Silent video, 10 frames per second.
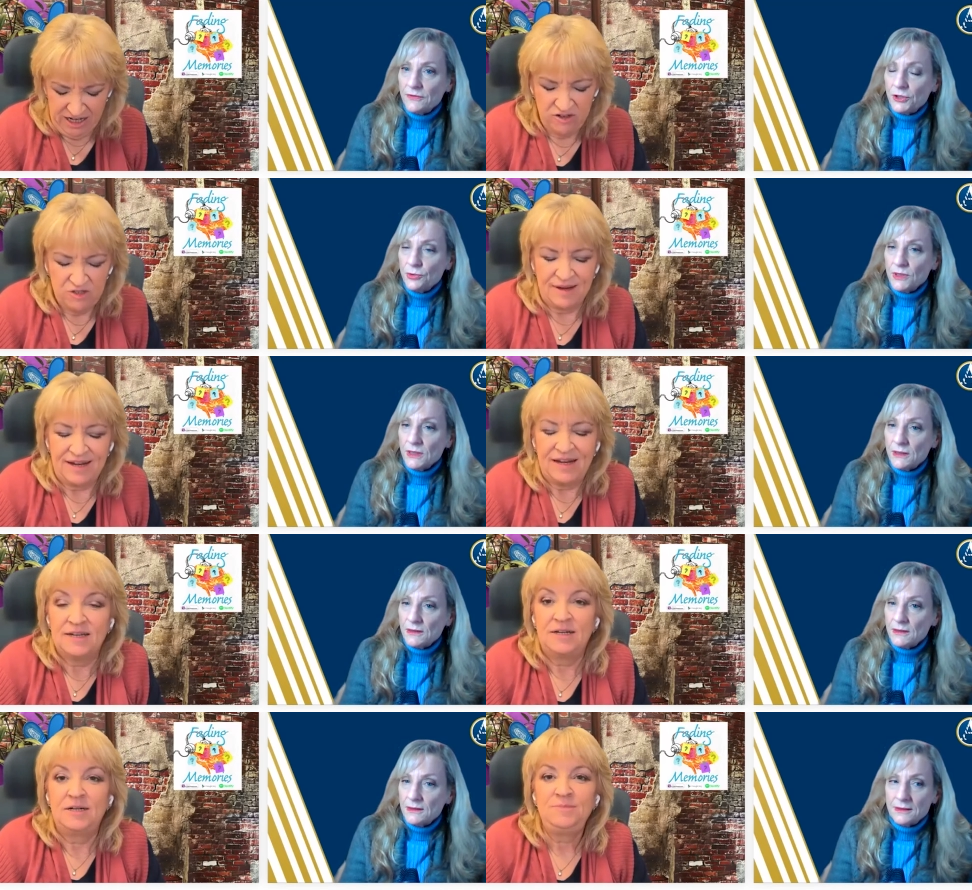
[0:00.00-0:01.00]
Speaker 1: if you
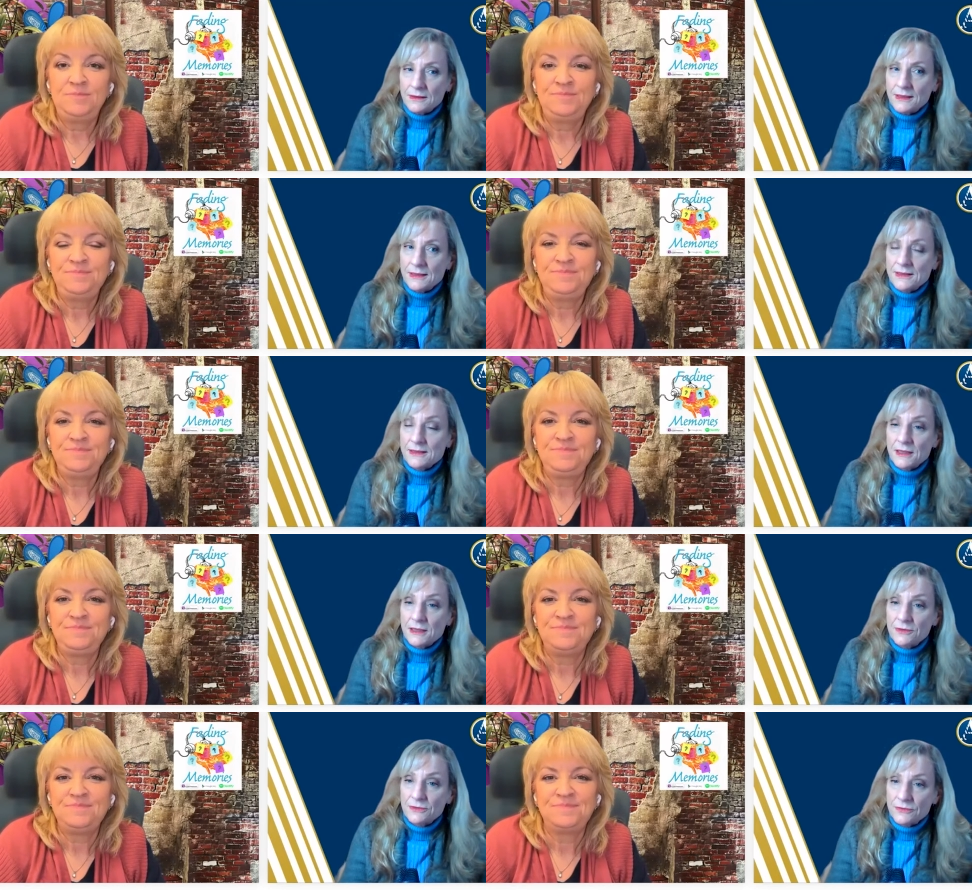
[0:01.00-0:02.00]
can,
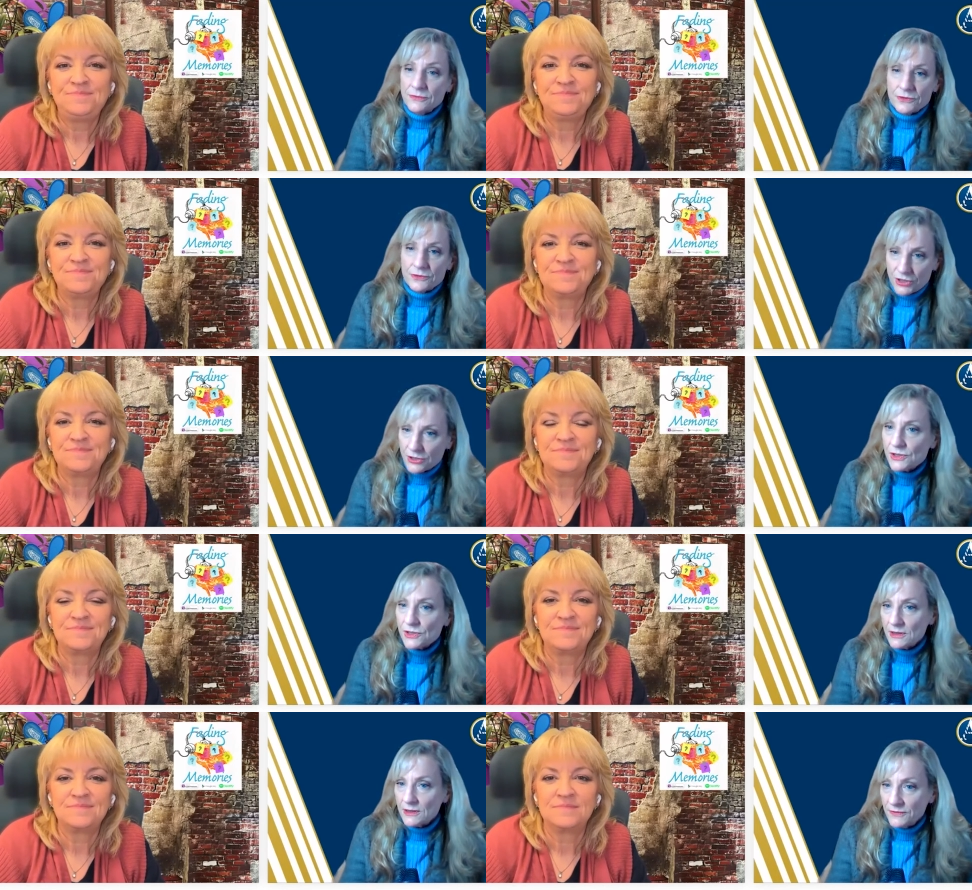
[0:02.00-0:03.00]
instead of
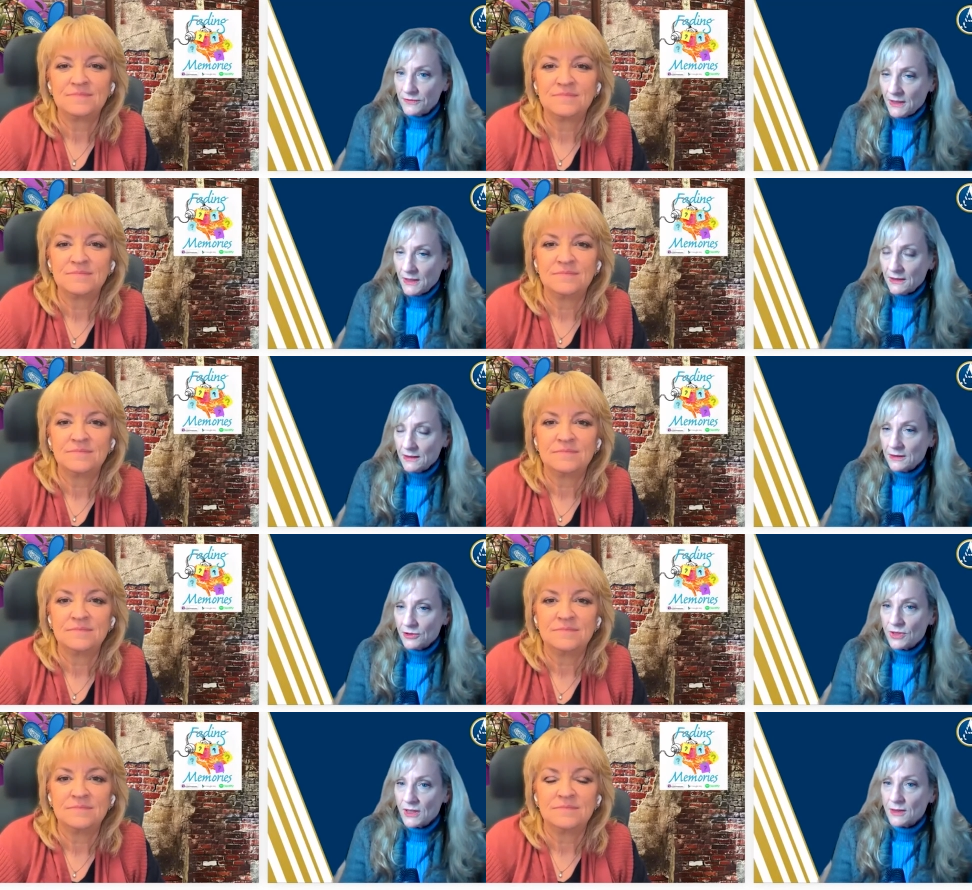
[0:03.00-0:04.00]
charging a fee,
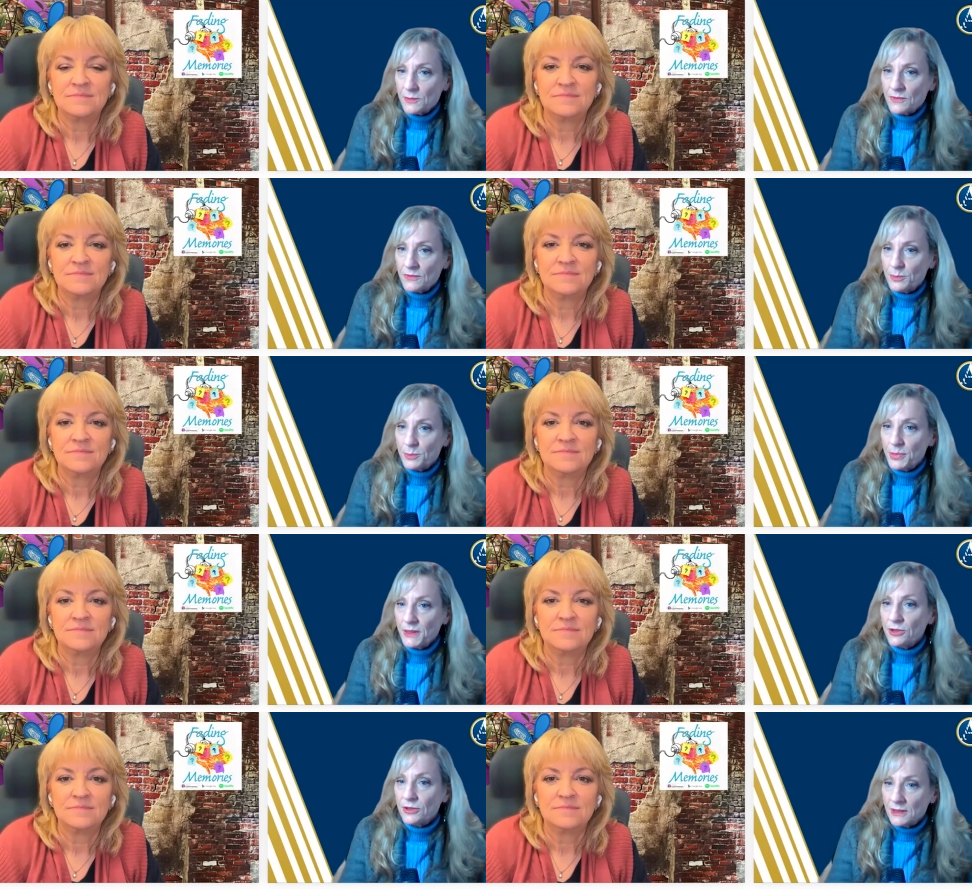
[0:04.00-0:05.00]
you get a
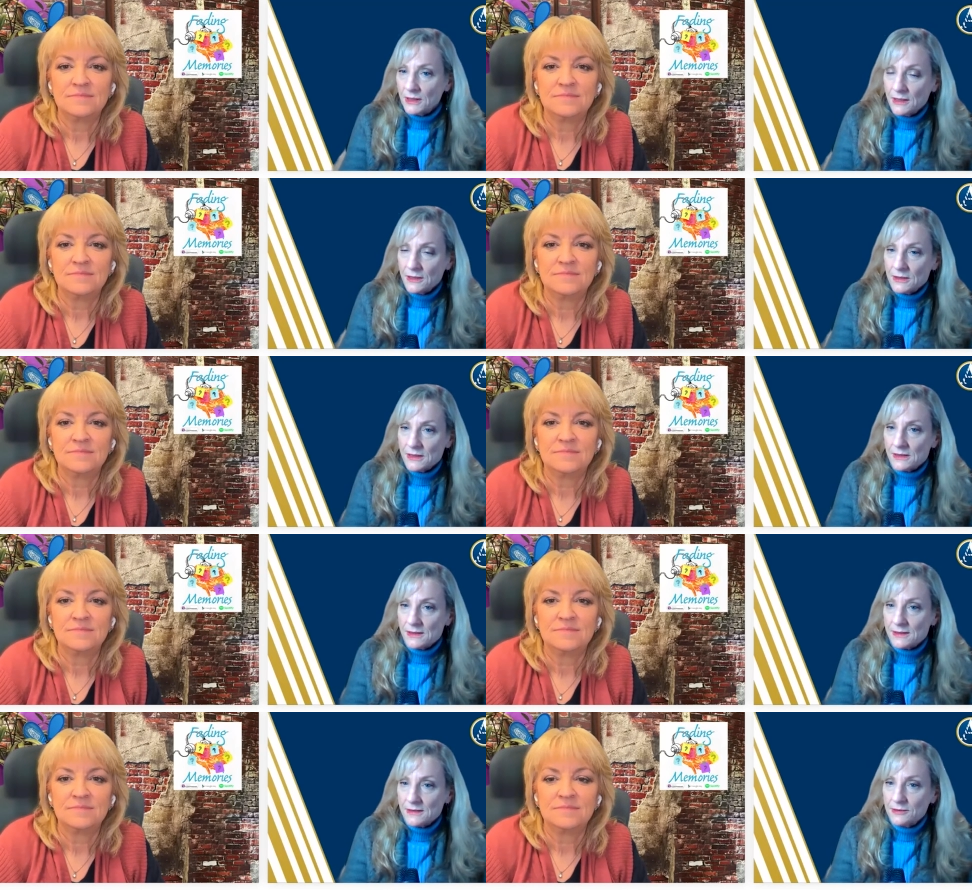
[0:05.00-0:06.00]
bigger
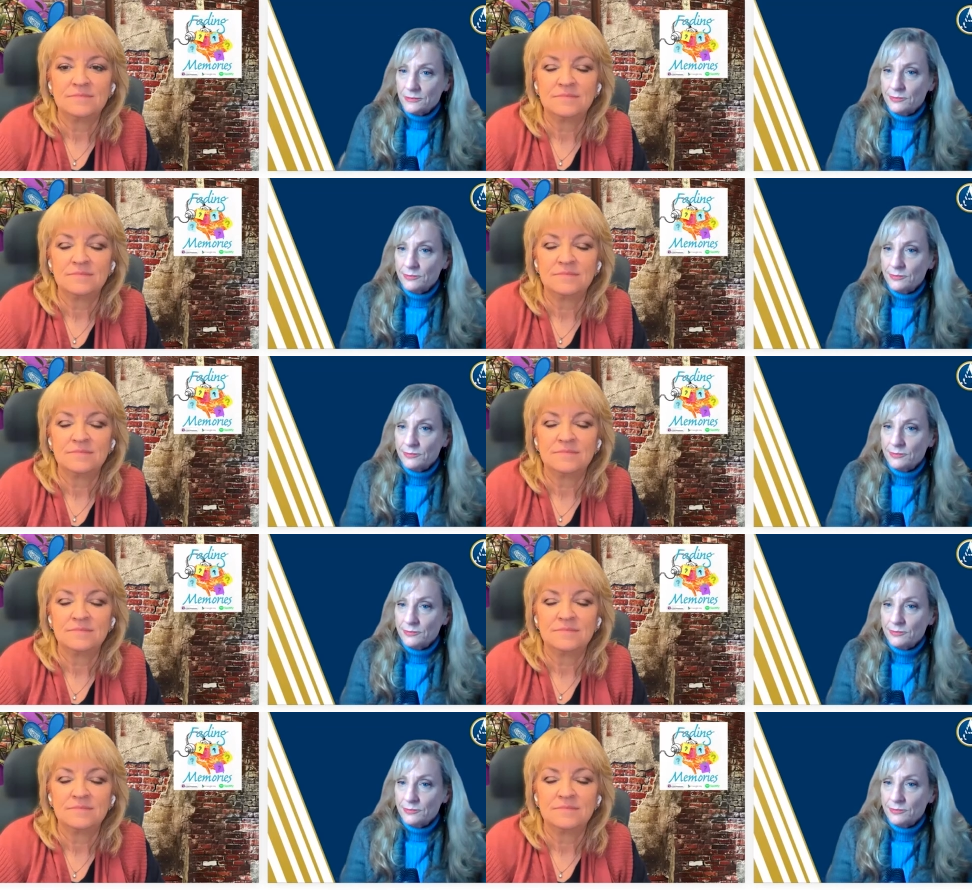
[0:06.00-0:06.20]
inheritance,